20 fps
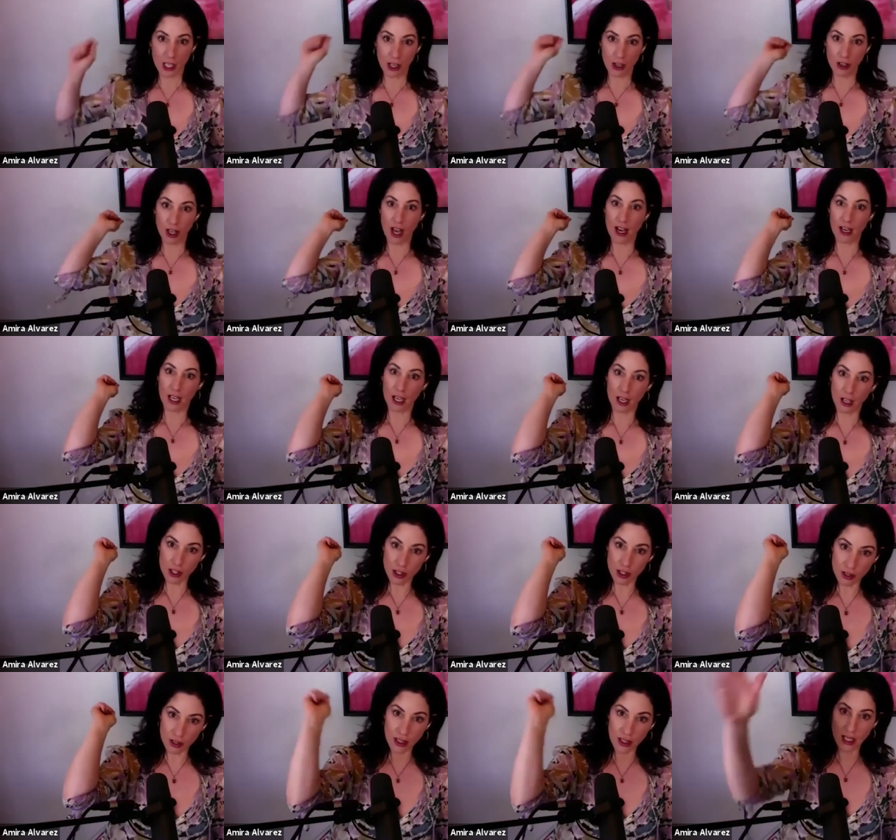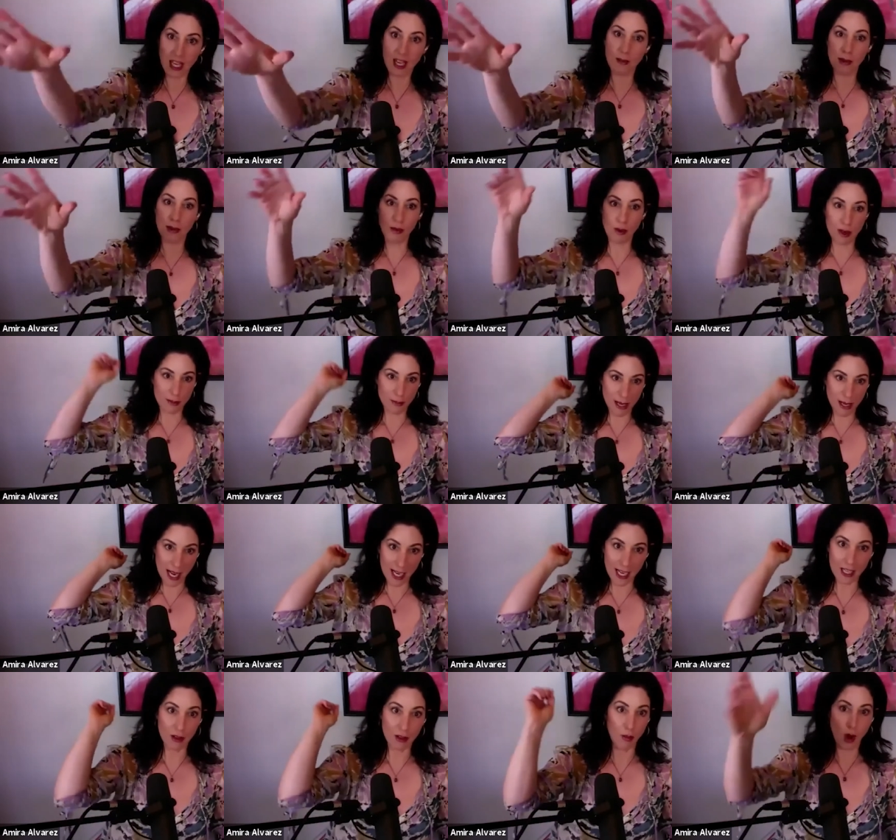You know, I'm going to just keep throwing
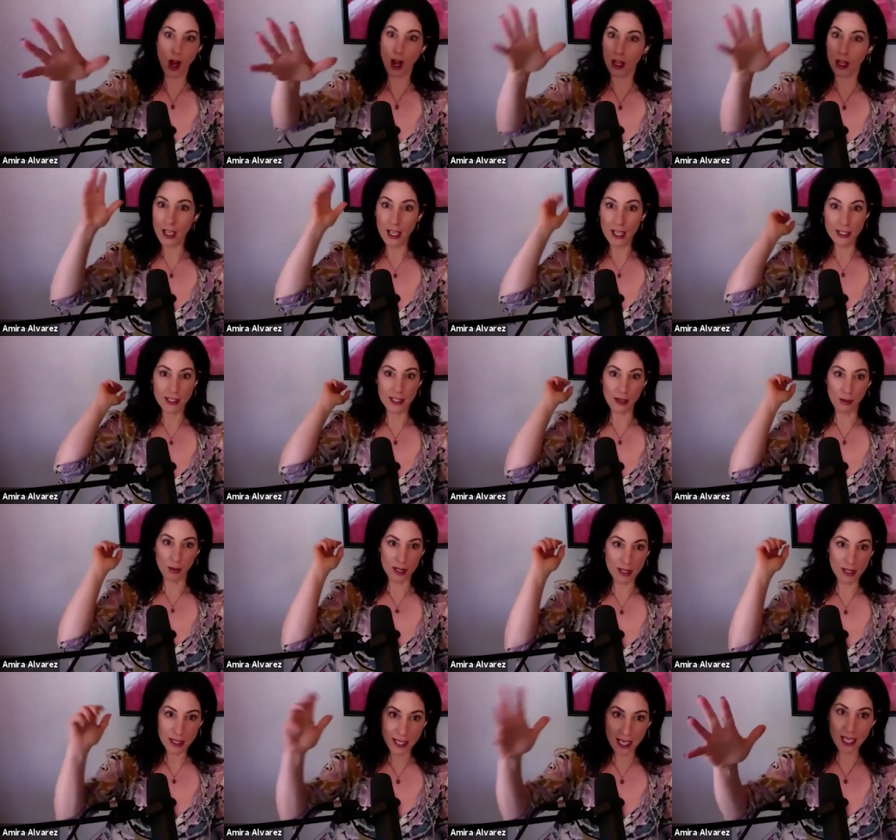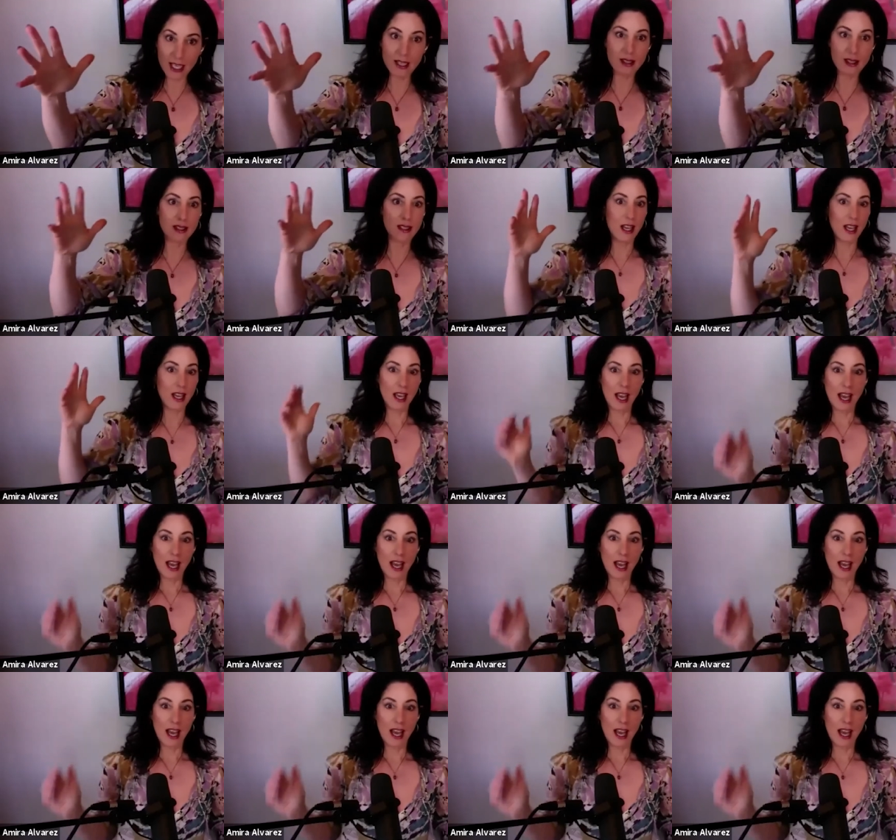spaghetti at the wall, see what sticks.